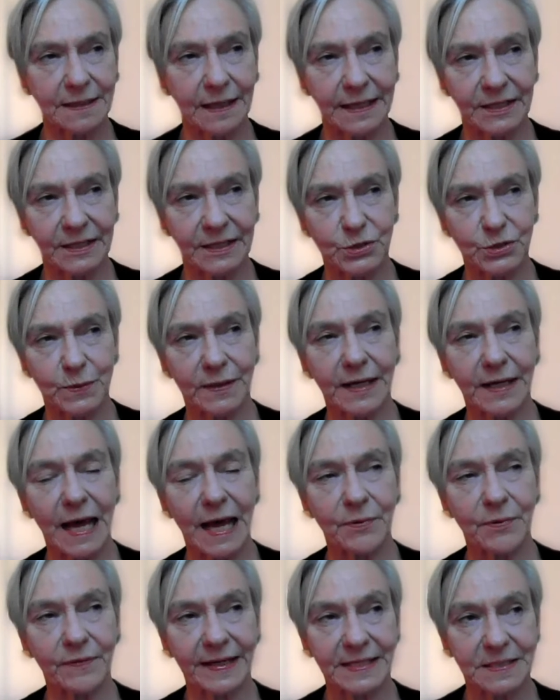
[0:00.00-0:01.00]
I'd like you to
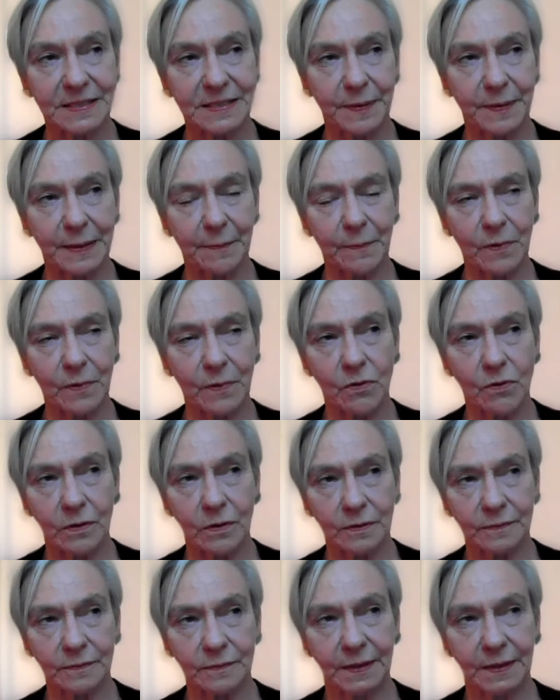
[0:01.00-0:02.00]
elaborate a bit
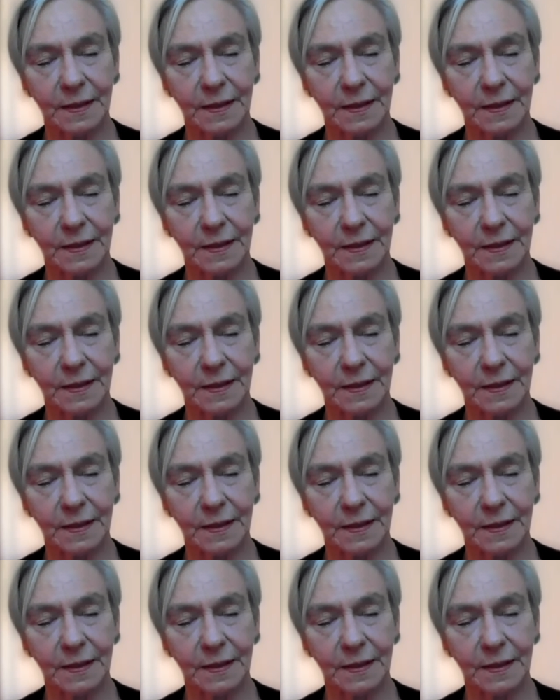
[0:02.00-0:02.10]
more.